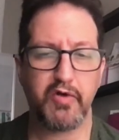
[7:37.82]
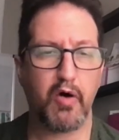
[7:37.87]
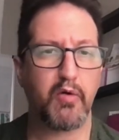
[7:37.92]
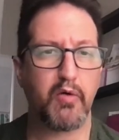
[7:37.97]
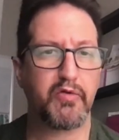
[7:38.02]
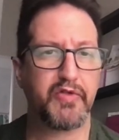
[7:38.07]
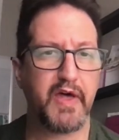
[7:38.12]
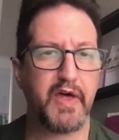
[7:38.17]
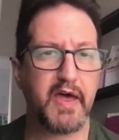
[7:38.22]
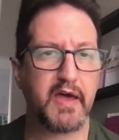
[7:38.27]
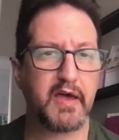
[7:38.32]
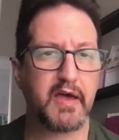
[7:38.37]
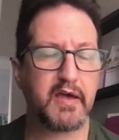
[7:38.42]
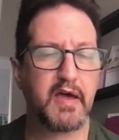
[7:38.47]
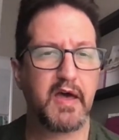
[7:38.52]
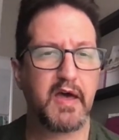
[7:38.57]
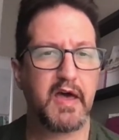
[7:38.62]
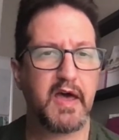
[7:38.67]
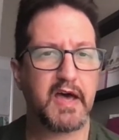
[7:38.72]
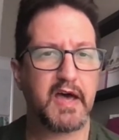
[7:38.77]
thing
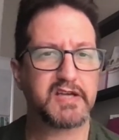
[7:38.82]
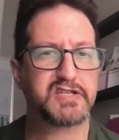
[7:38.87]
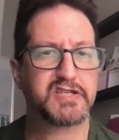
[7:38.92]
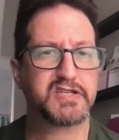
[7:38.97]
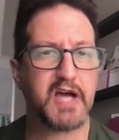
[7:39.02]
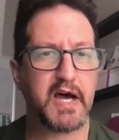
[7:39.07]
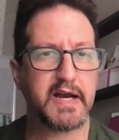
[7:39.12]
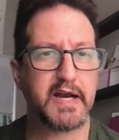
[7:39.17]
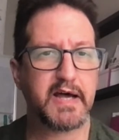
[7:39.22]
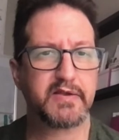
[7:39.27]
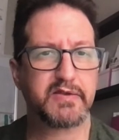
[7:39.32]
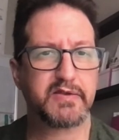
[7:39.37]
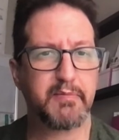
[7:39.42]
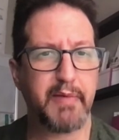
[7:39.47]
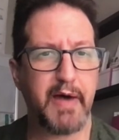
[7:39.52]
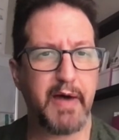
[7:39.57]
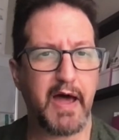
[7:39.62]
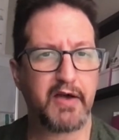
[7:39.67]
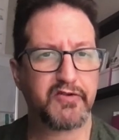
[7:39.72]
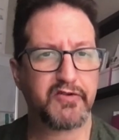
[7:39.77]
has shot out the
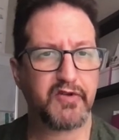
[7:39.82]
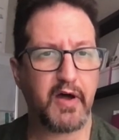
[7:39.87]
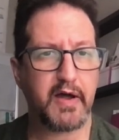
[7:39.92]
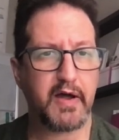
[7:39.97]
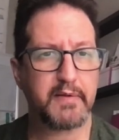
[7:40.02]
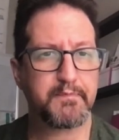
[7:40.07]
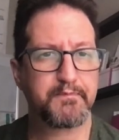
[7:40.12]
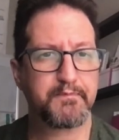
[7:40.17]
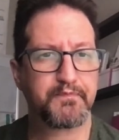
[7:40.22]
backside,